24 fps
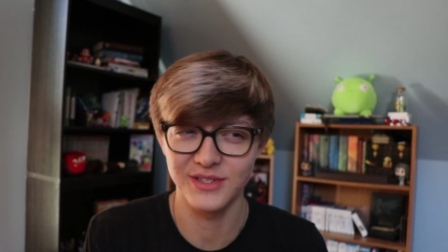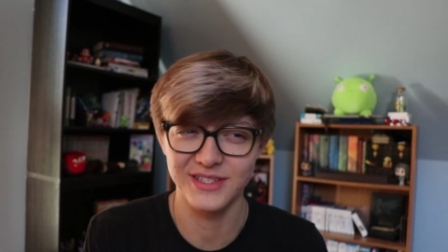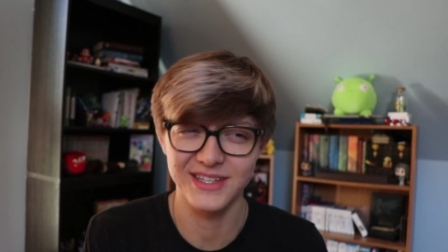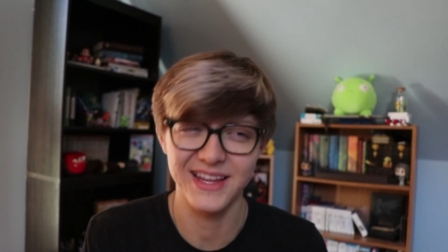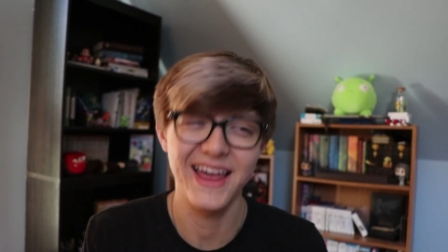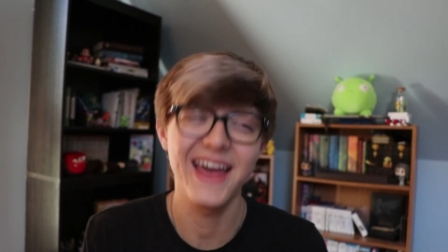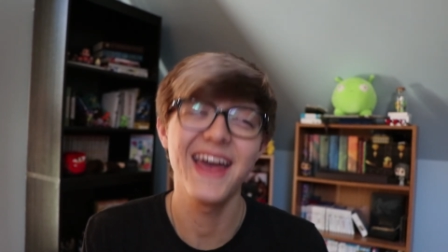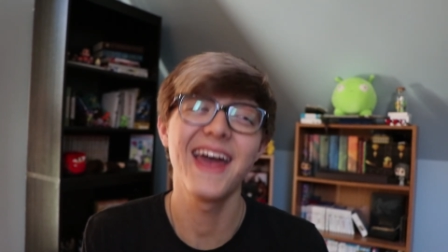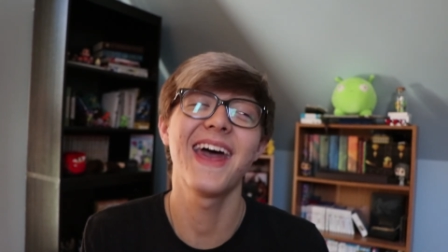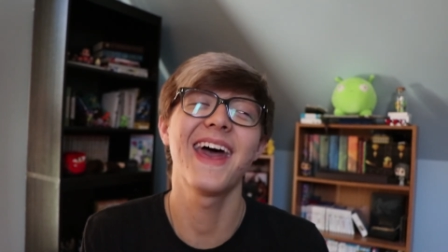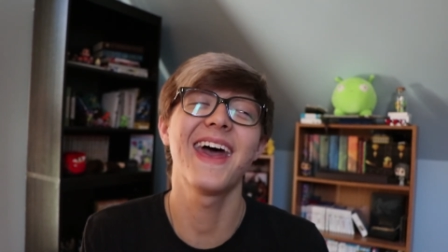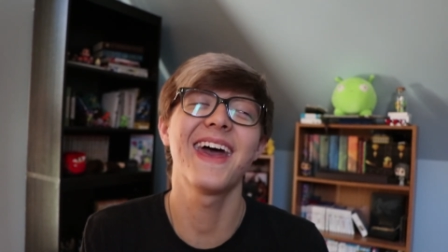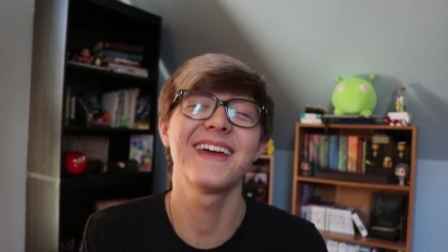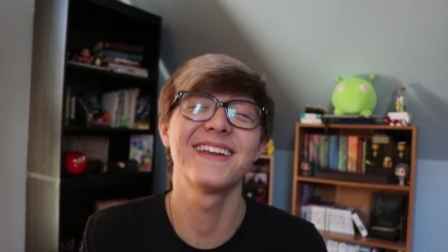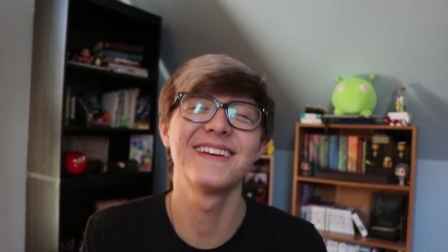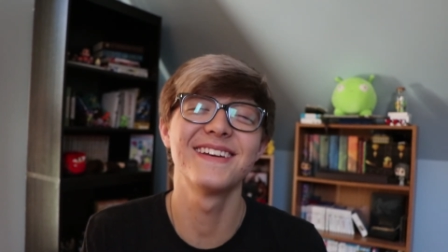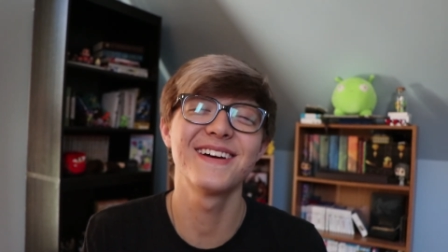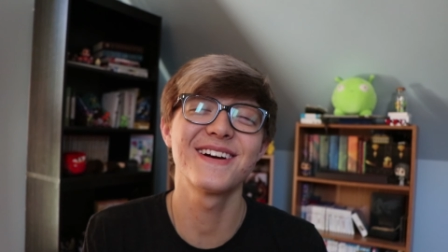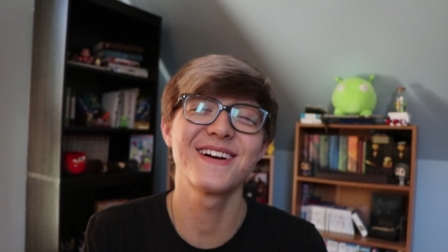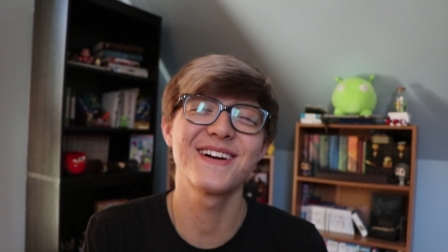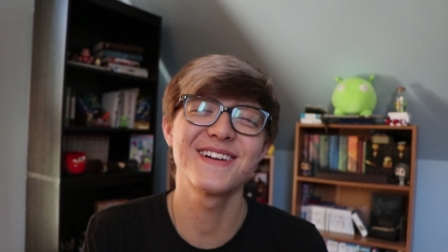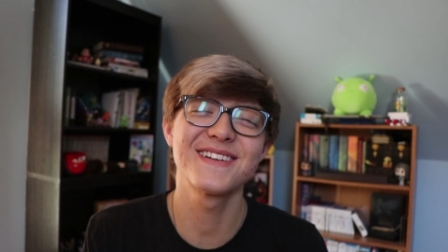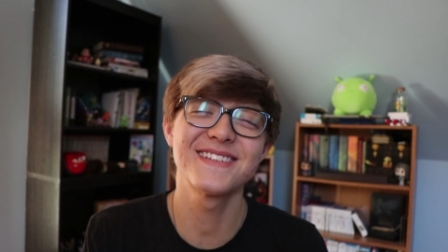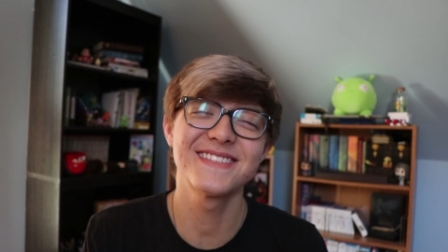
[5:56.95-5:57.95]
Just, hey,
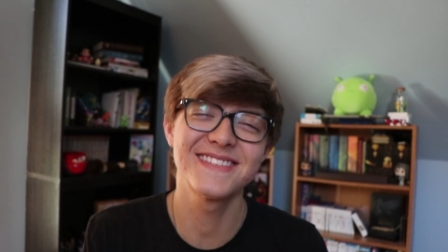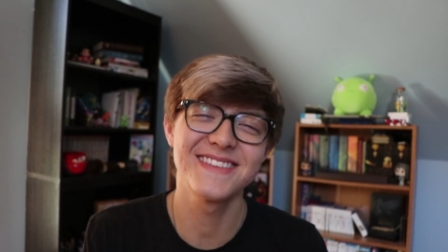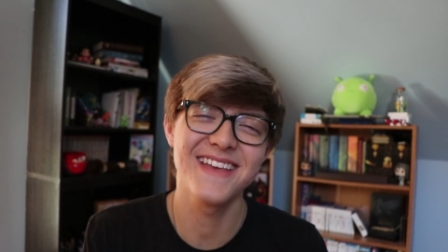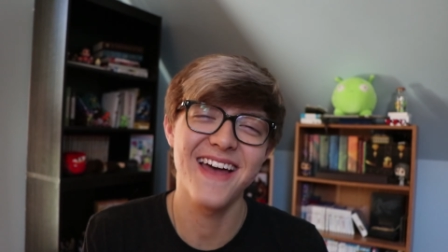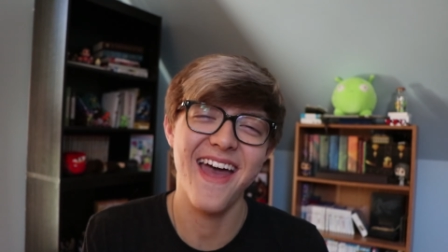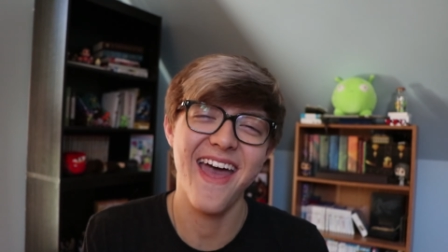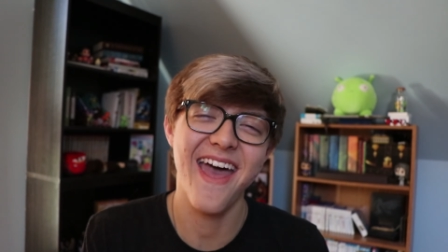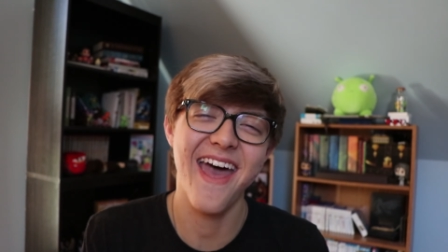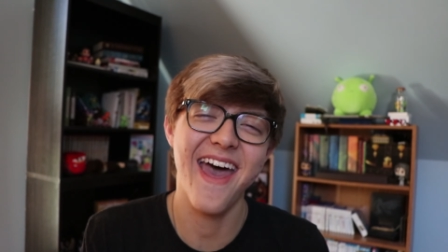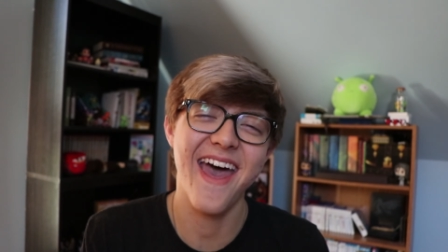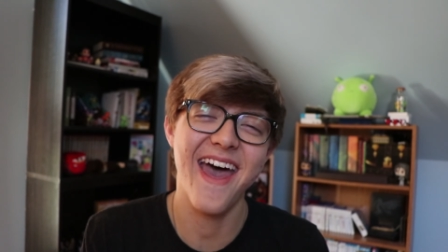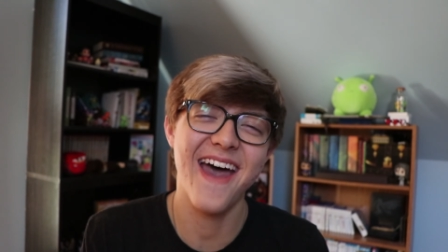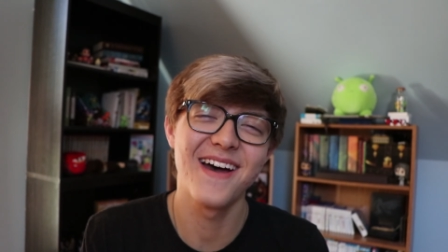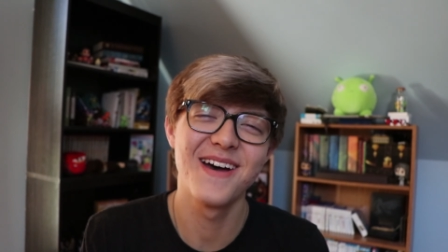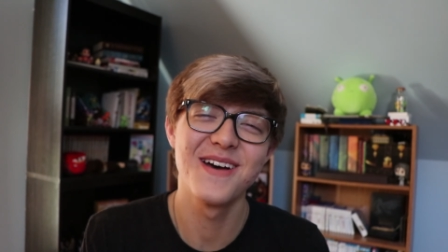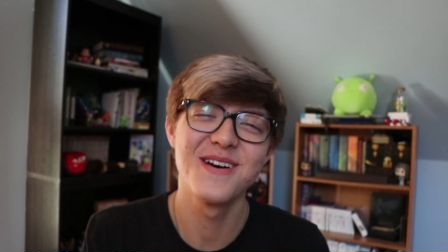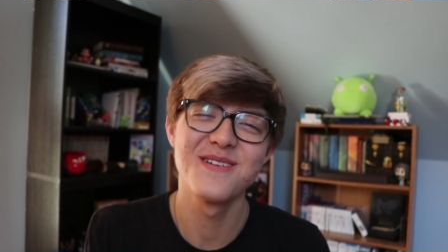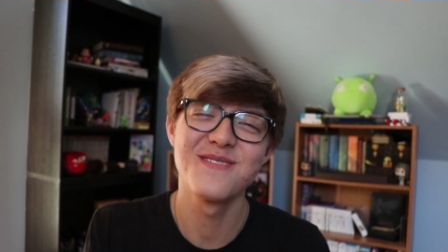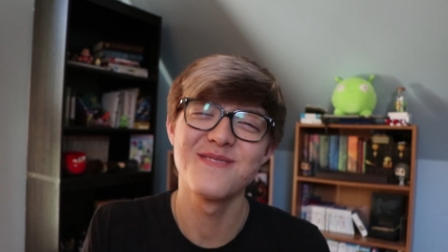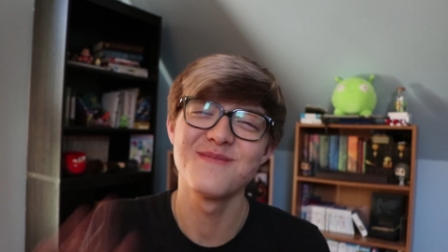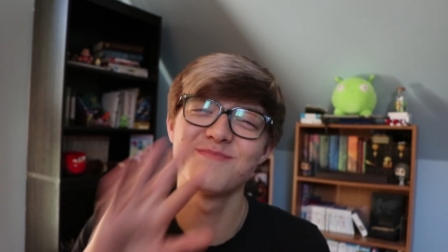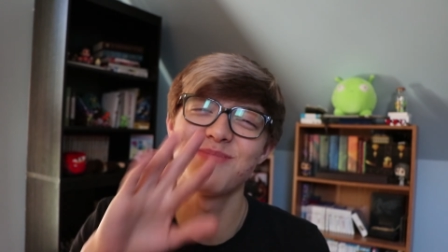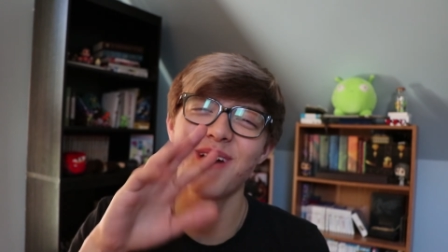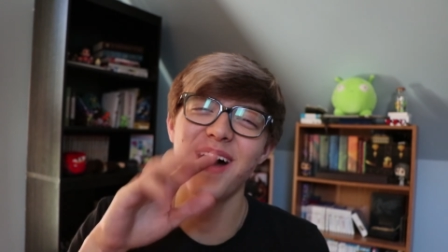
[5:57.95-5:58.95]
nerds, haha,
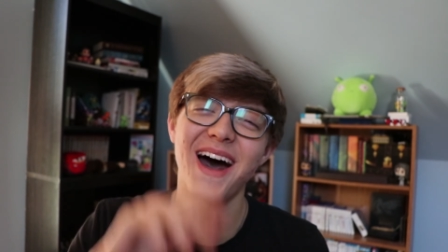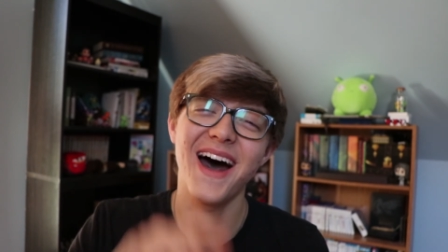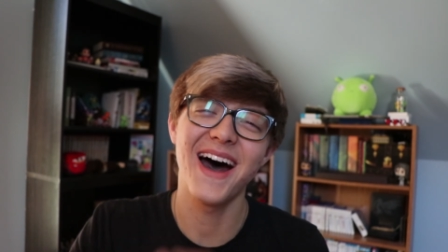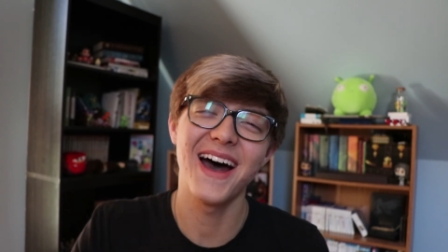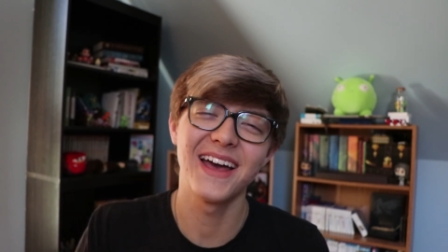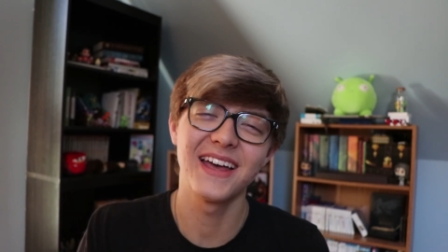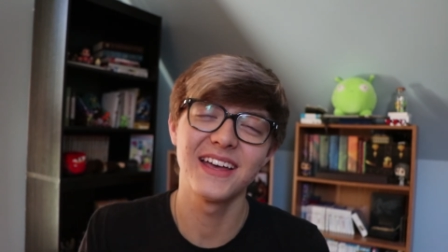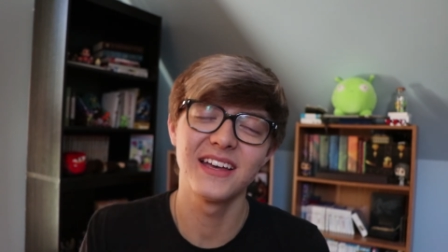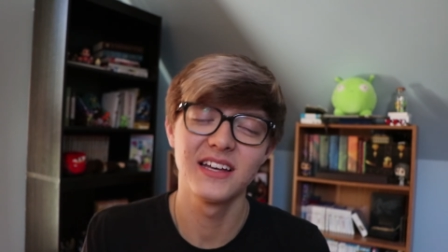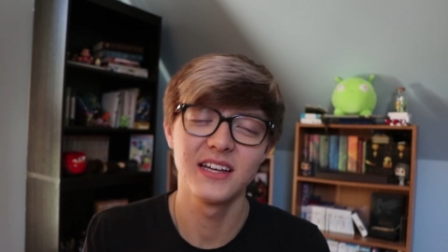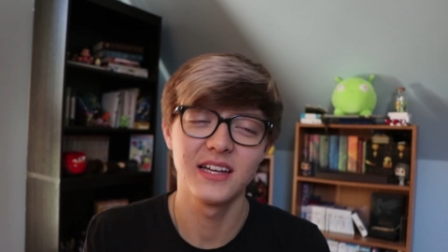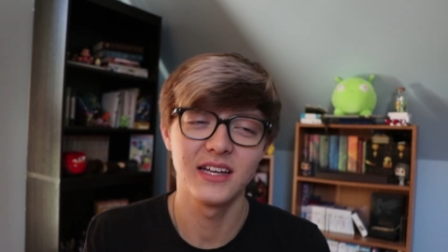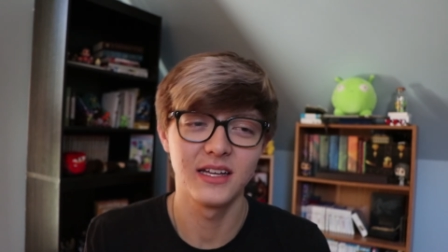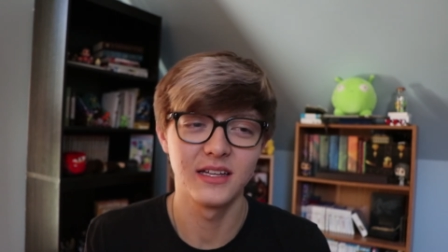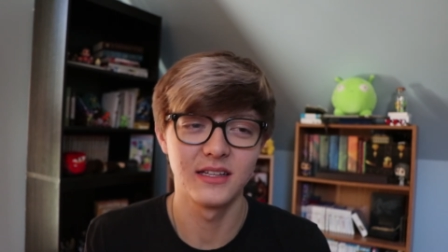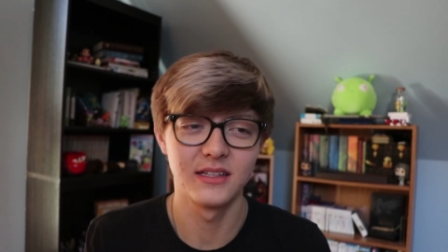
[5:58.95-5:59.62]
bye.